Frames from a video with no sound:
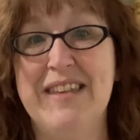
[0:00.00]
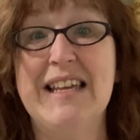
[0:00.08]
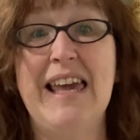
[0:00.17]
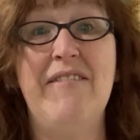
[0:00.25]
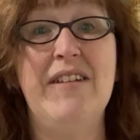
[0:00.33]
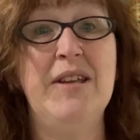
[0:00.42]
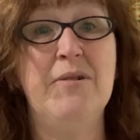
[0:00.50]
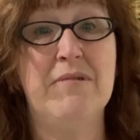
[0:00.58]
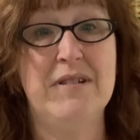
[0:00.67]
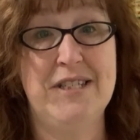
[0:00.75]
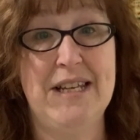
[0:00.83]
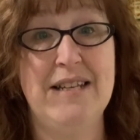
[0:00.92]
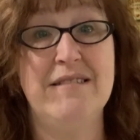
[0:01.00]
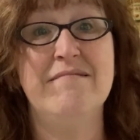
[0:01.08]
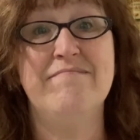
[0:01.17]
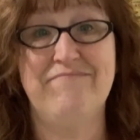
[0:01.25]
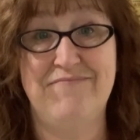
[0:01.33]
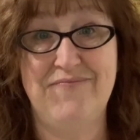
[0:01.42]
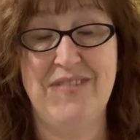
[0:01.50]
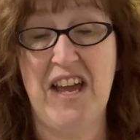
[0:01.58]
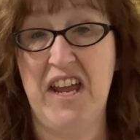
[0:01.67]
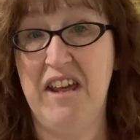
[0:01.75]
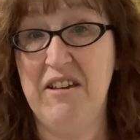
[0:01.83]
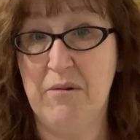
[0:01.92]
Kevin, you're watching,
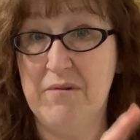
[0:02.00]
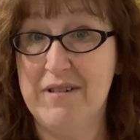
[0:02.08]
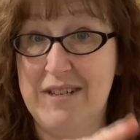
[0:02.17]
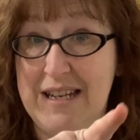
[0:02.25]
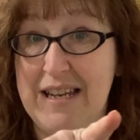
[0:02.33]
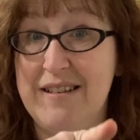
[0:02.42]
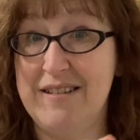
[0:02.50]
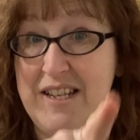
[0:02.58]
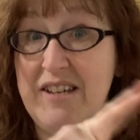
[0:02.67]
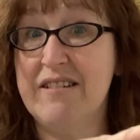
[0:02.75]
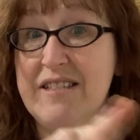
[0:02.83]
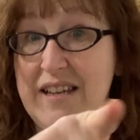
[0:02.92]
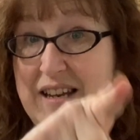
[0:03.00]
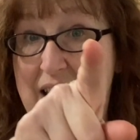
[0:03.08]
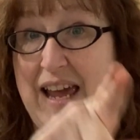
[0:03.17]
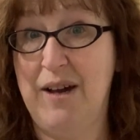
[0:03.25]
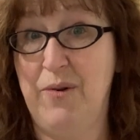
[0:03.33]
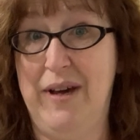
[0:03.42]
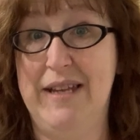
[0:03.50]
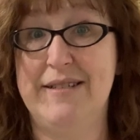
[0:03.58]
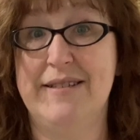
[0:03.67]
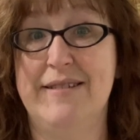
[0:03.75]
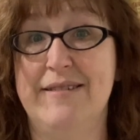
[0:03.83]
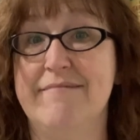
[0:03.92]
I know you're watching, you can donate £1,
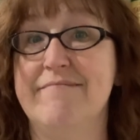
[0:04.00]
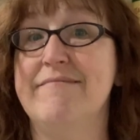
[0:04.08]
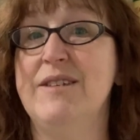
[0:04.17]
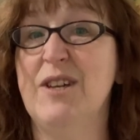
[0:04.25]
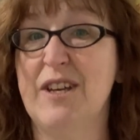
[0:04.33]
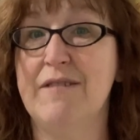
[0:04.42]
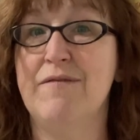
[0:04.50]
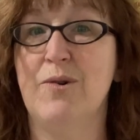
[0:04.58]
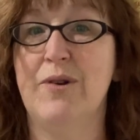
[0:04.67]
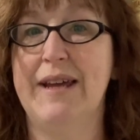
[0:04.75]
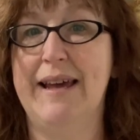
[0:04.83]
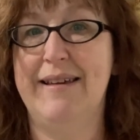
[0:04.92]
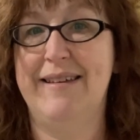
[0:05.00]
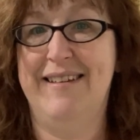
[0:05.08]
you can afford it.